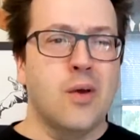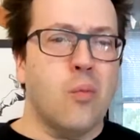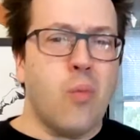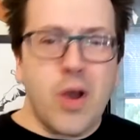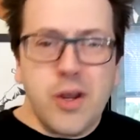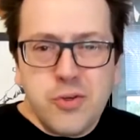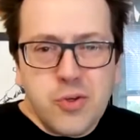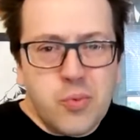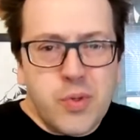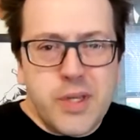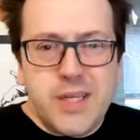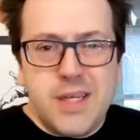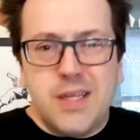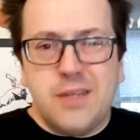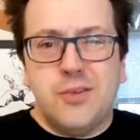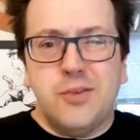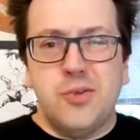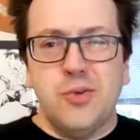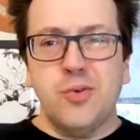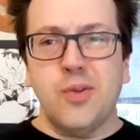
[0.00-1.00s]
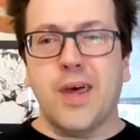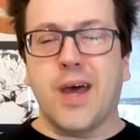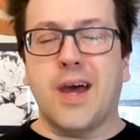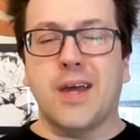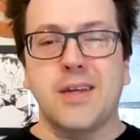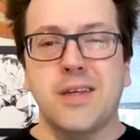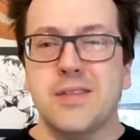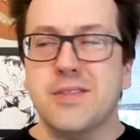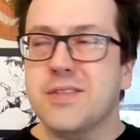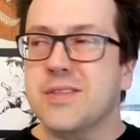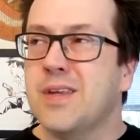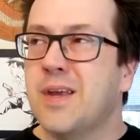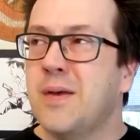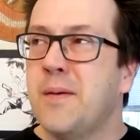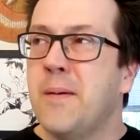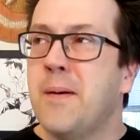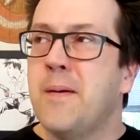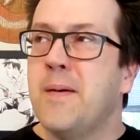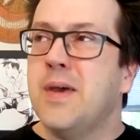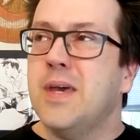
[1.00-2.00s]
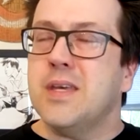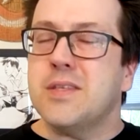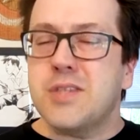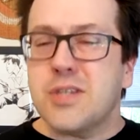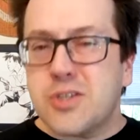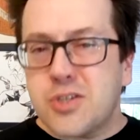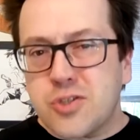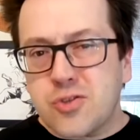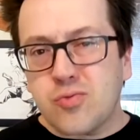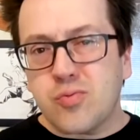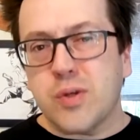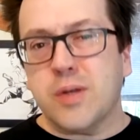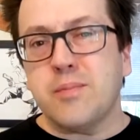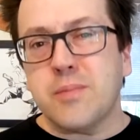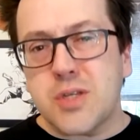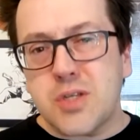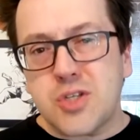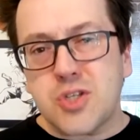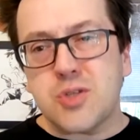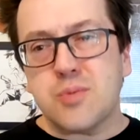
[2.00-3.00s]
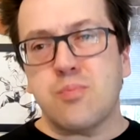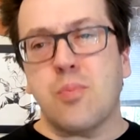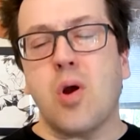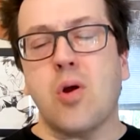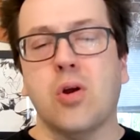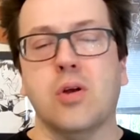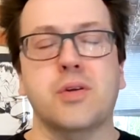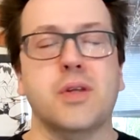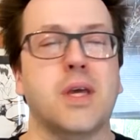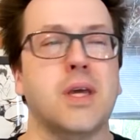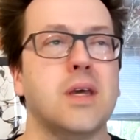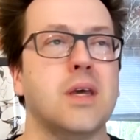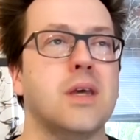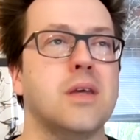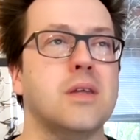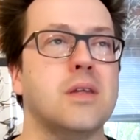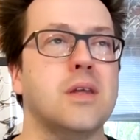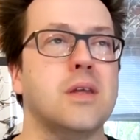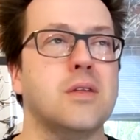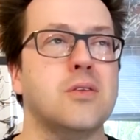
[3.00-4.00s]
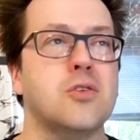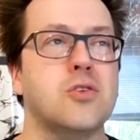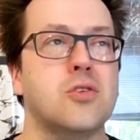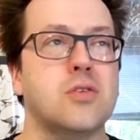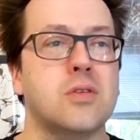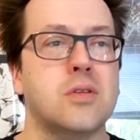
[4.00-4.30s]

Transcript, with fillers: Why do we need to do that? It's extremely smart. It